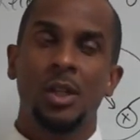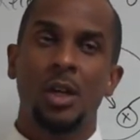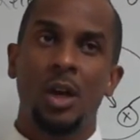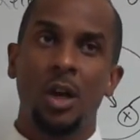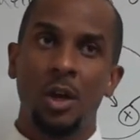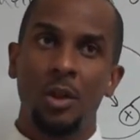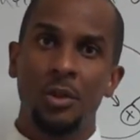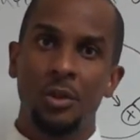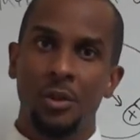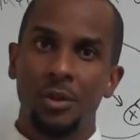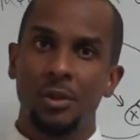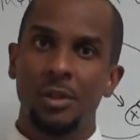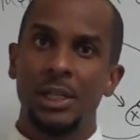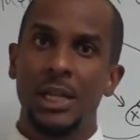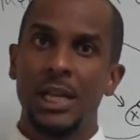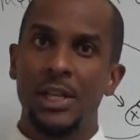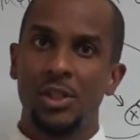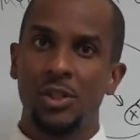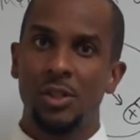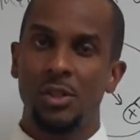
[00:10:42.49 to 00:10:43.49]
other
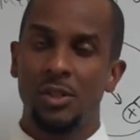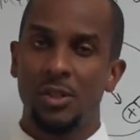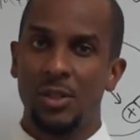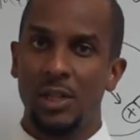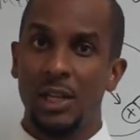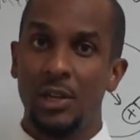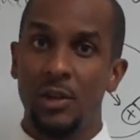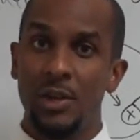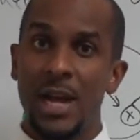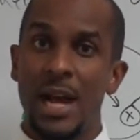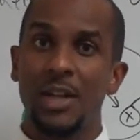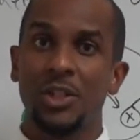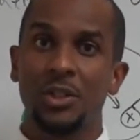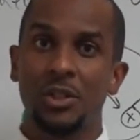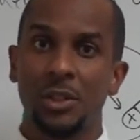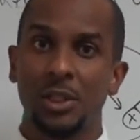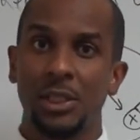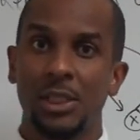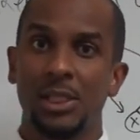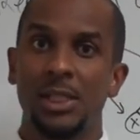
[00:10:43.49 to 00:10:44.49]
nations
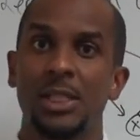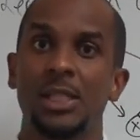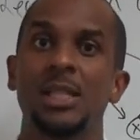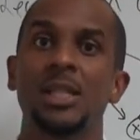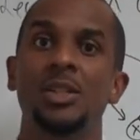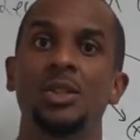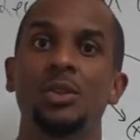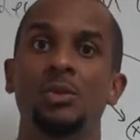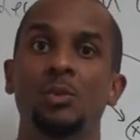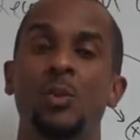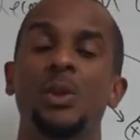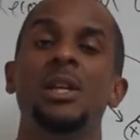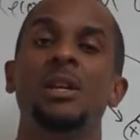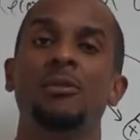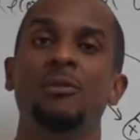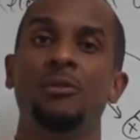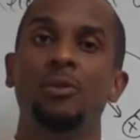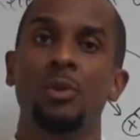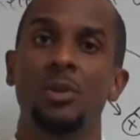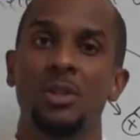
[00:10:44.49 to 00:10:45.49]
internationally need to
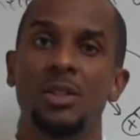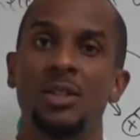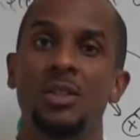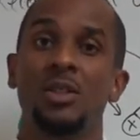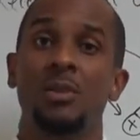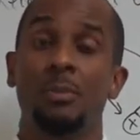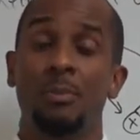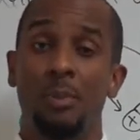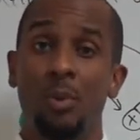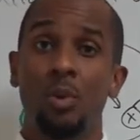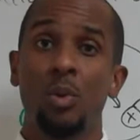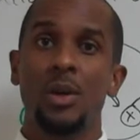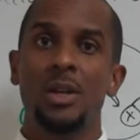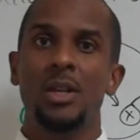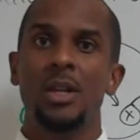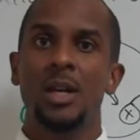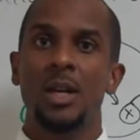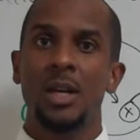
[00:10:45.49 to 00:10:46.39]
reinforce and support